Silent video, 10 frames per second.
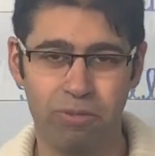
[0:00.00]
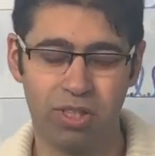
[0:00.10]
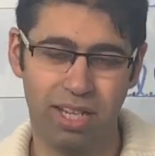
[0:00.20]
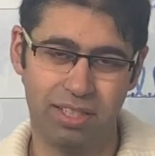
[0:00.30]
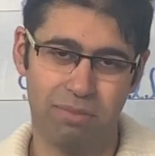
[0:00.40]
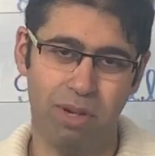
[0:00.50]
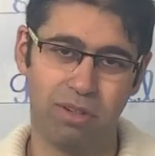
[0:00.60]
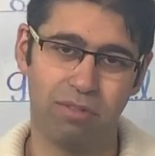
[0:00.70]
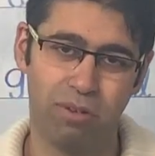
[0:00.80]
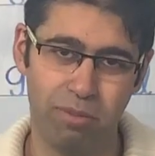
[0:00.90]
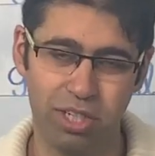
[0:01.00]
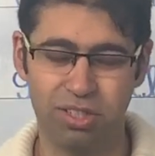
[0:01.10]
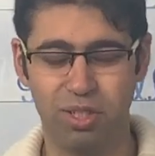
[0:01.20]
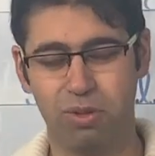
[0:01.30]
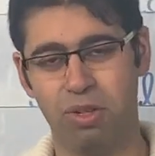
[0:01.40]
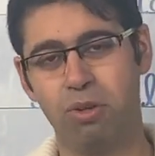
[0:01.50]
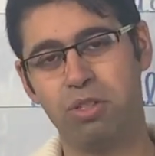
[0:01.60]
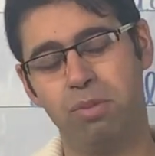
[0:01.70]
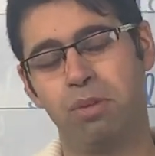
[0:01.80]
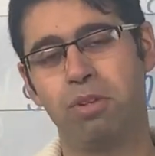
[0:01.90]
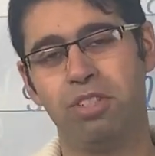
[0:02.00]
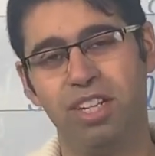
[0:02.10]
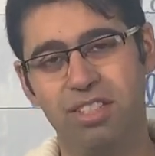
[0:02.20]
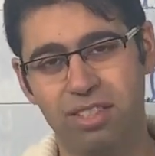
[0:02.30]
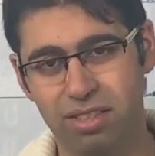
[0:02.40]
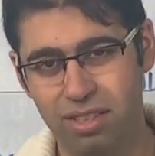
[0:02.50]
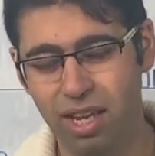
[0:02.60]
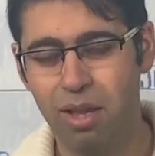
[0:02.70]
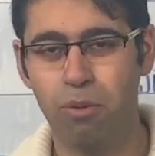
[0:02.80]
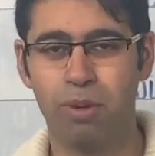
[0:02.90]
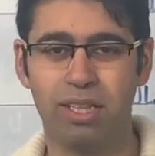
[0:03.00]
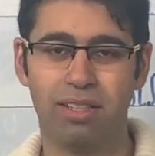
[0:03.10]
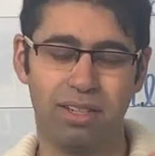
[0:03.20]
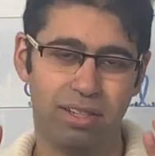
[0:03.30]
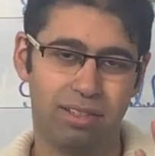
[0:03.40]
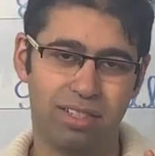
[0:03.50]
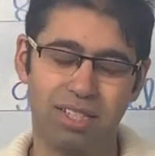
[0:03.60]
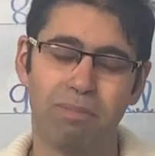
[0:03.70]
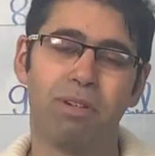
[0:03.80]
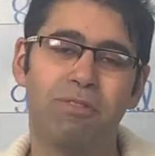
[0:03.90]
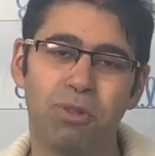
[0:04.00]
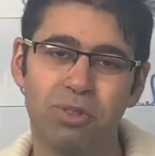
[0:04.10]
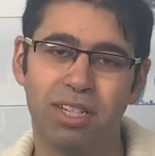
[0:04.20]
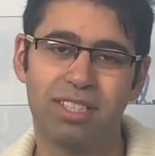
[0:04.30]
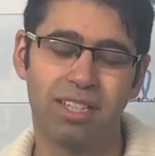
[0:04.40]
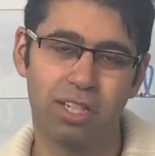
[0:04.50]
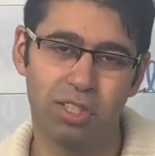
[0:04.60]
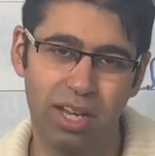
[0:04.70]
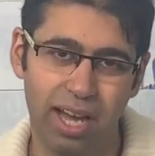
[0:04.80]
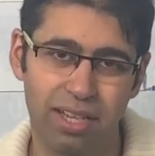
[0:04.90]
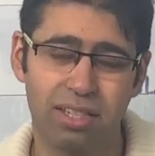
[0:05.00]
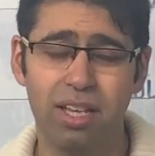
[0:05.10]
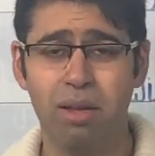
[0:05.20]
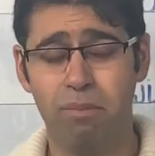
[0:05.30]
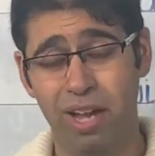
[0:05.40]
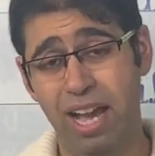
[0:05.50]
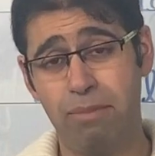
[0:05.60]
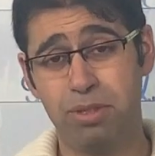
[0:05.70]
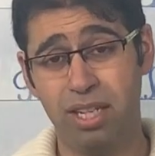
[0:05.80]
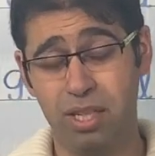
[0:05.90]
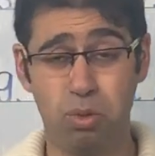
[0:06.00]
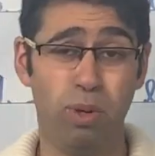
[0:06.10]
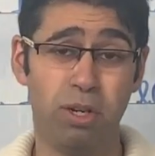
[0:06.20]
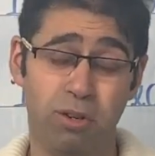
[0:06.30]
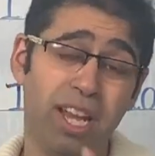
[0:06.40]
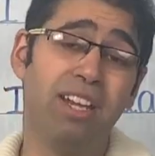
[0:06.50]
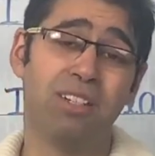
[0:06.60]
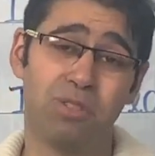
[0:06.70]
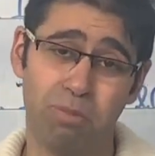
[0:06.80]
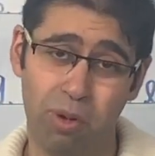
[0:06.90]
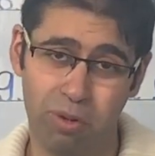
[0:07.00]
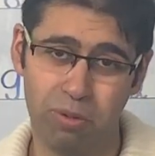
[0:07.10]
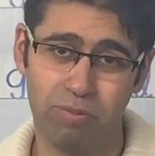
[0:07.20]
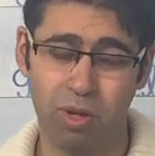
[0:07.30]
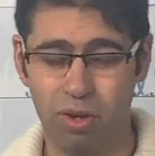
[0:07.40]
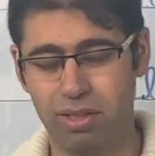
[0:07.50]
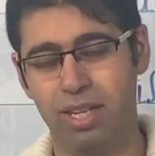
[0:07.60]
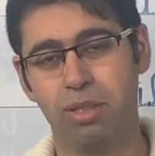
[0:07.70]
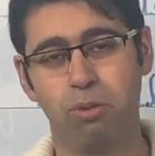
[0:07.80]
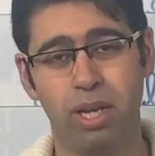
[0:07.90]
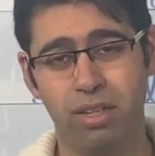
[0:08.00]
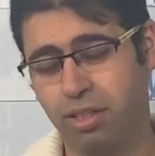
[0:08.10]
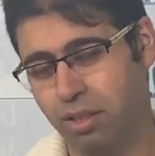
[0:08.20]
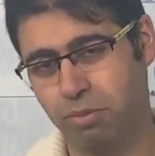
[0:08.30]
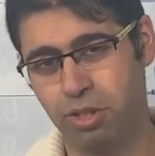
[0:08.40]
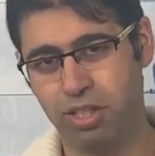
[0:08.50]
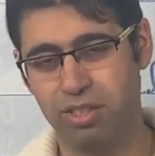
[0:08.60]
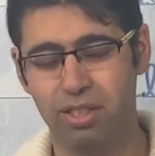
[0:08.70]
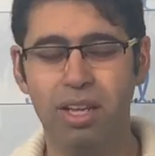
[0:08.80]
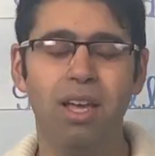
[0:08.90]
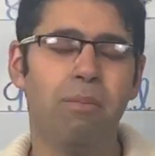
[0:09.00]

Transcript: That's about information. You can also make predictions with the simple future, such as perhaps it will rain tomorrow, or another prediction,